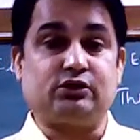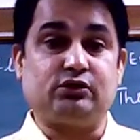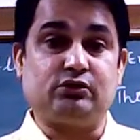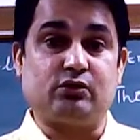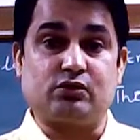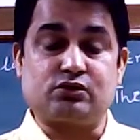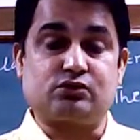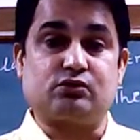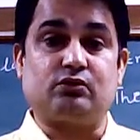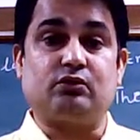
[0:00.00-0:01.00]

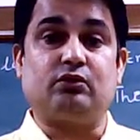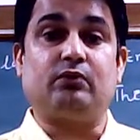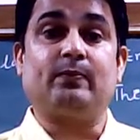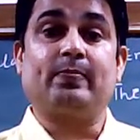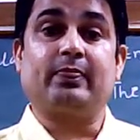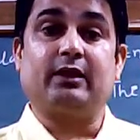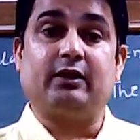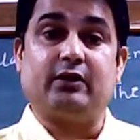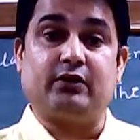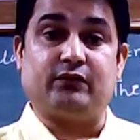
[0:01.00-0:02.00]
used to
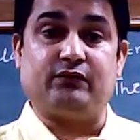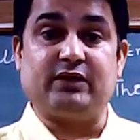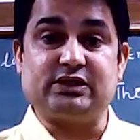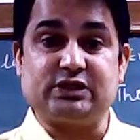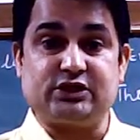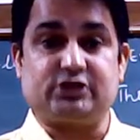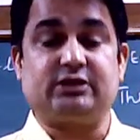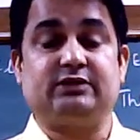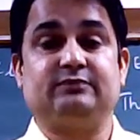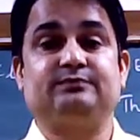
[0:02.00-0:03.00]
visit
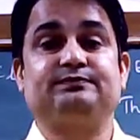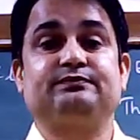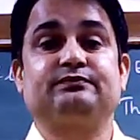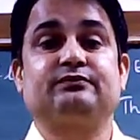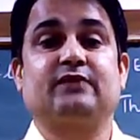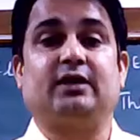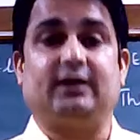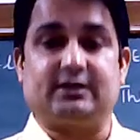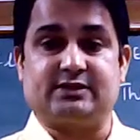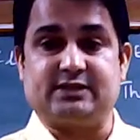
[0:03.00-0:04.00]

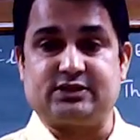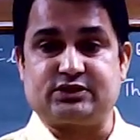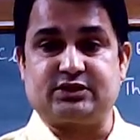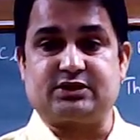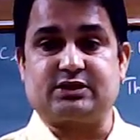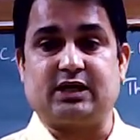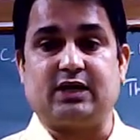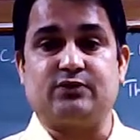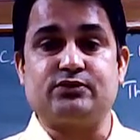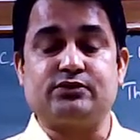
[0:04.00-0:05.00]
her sister's
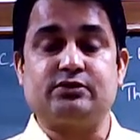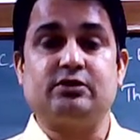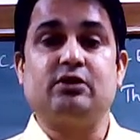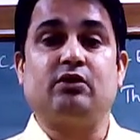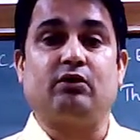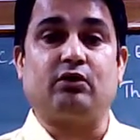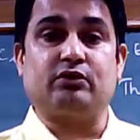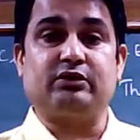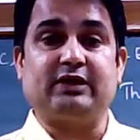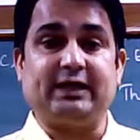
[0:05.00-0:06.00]
house,
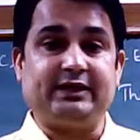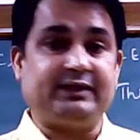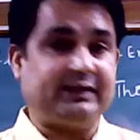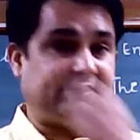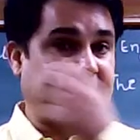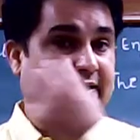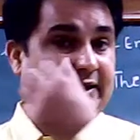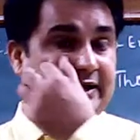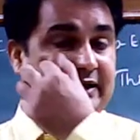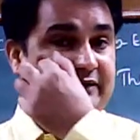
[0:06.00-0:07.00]
on that
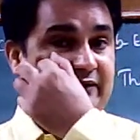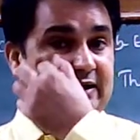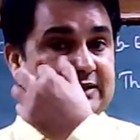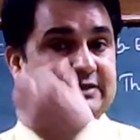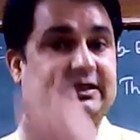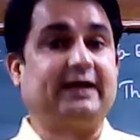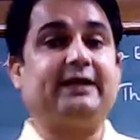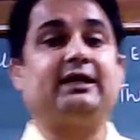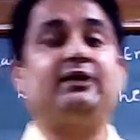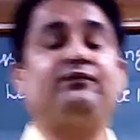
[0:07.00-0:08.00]
day it was
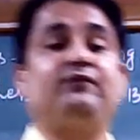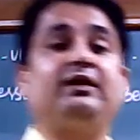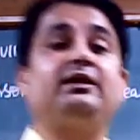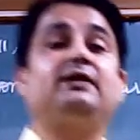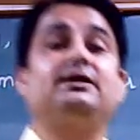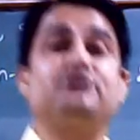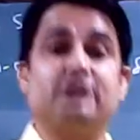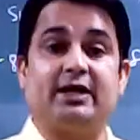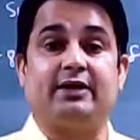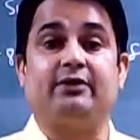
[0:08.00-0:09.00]
tied up with a
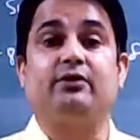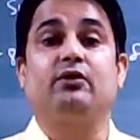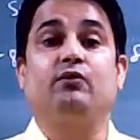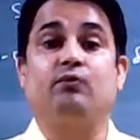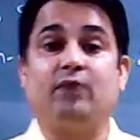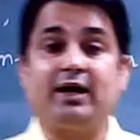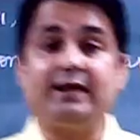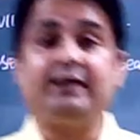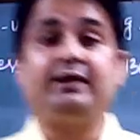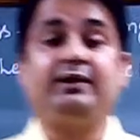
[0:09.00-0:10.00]
chain.
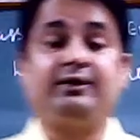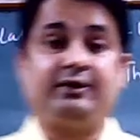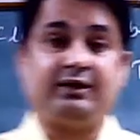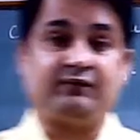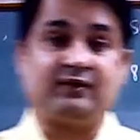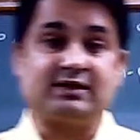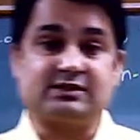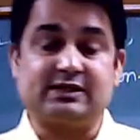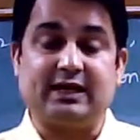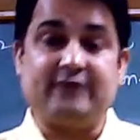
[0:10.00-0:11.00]
Why it was
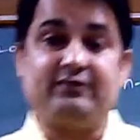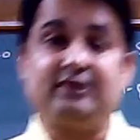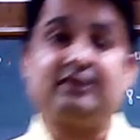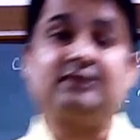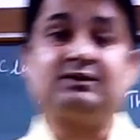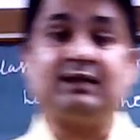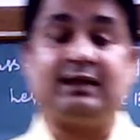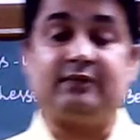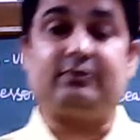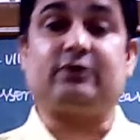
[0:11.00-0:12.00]
tied with a
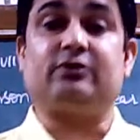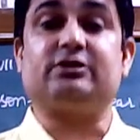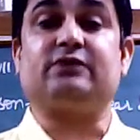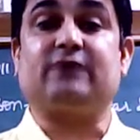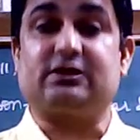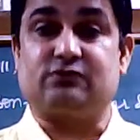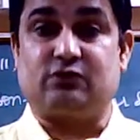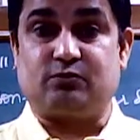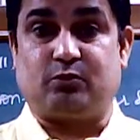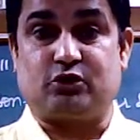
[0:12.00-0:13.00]
chain? Because it was
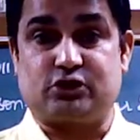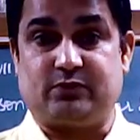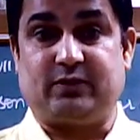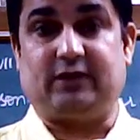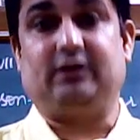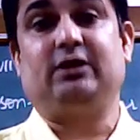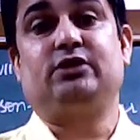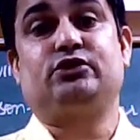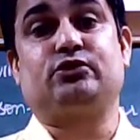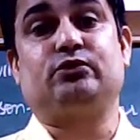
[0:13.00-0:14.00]
not possible
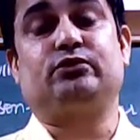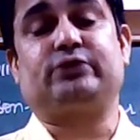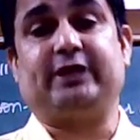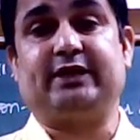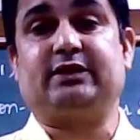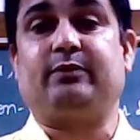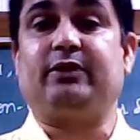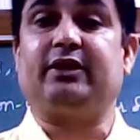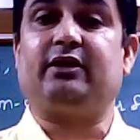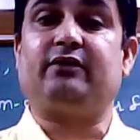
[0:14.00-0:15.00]
to take the
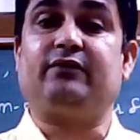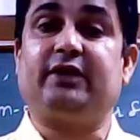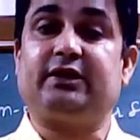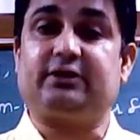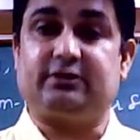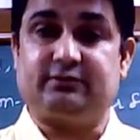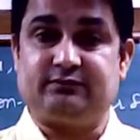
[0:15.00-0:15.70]
bear with